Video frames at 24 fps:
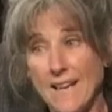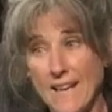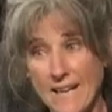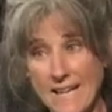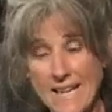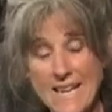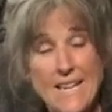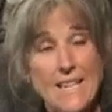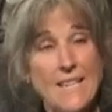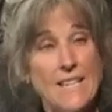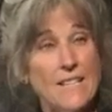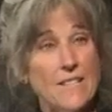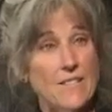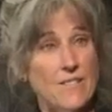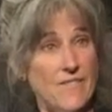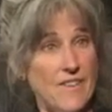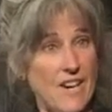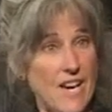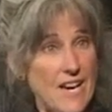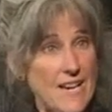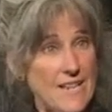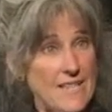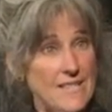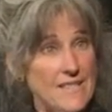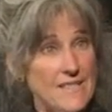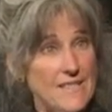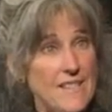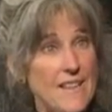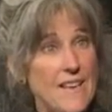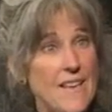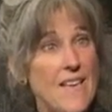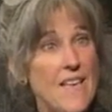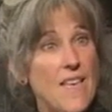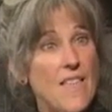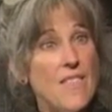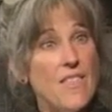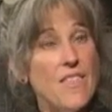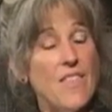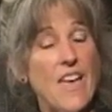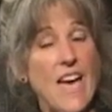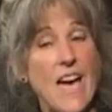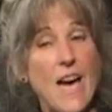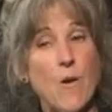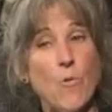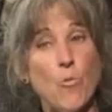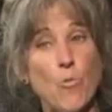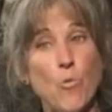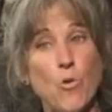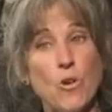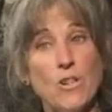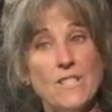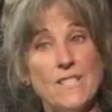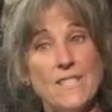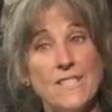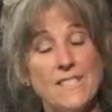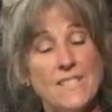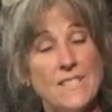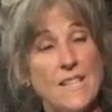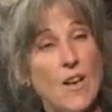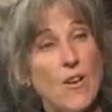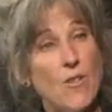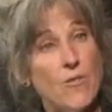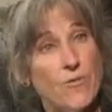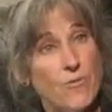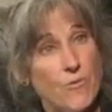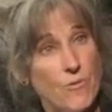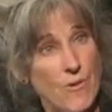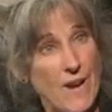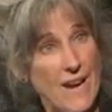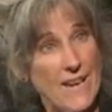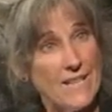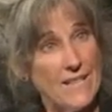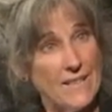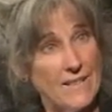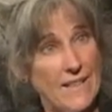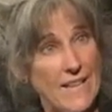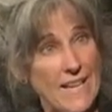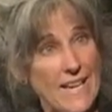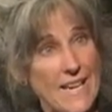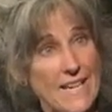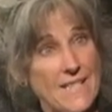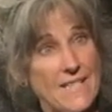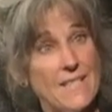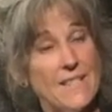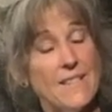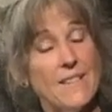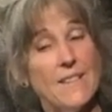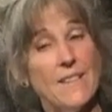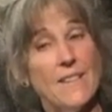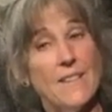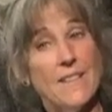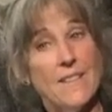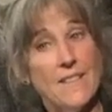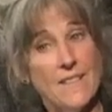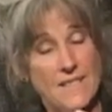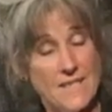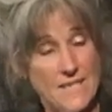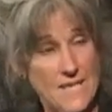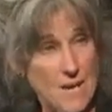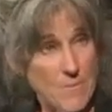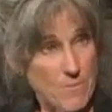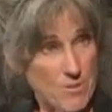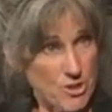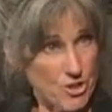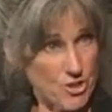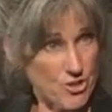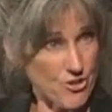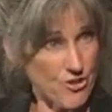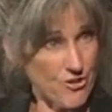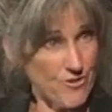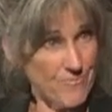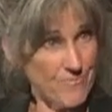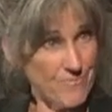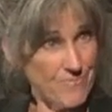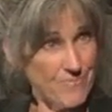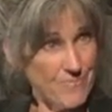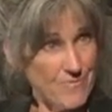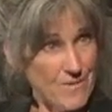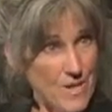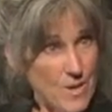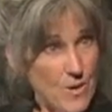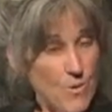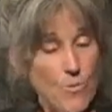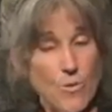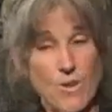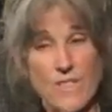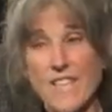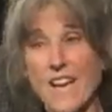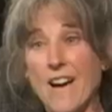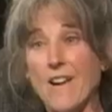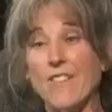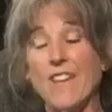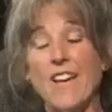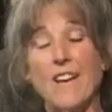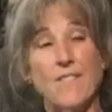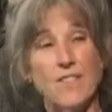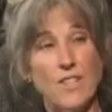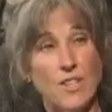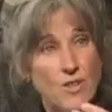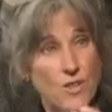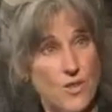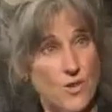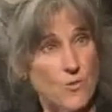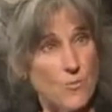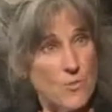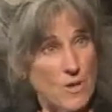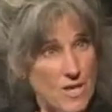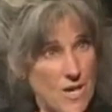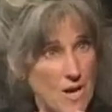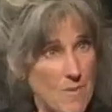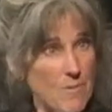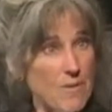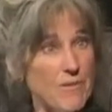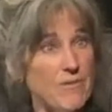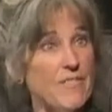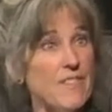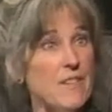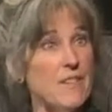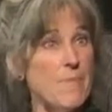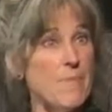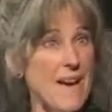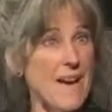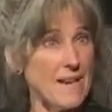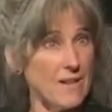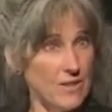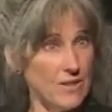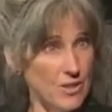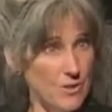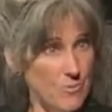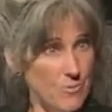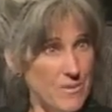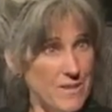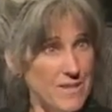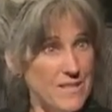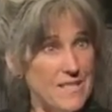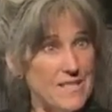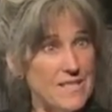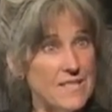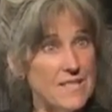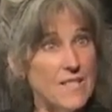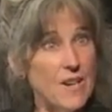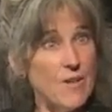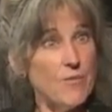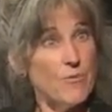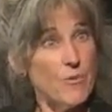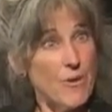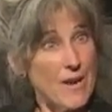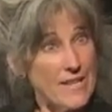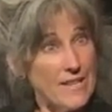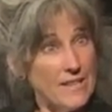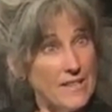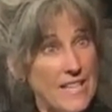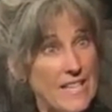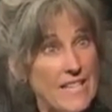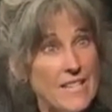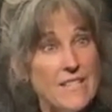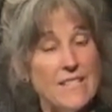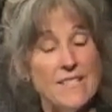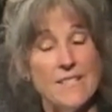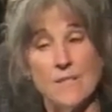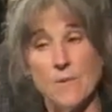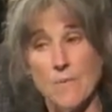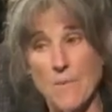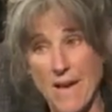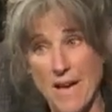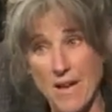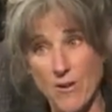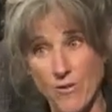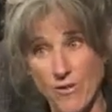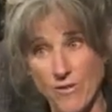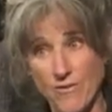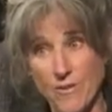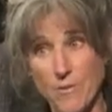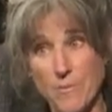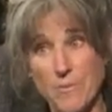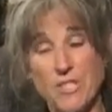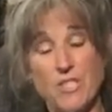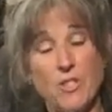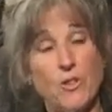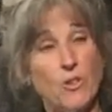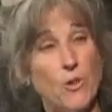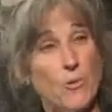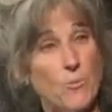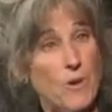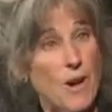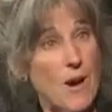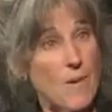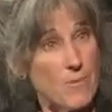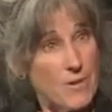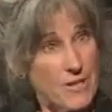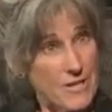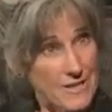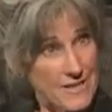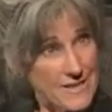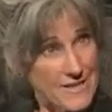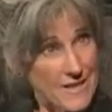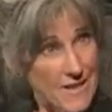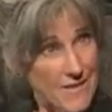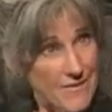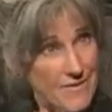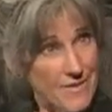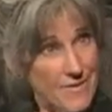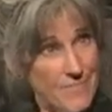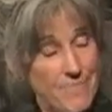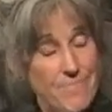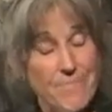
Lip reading: heating device that would self-regulate the temperature without having a thermocouple feedback loop. It's self-regulated as a matter of the material property itself.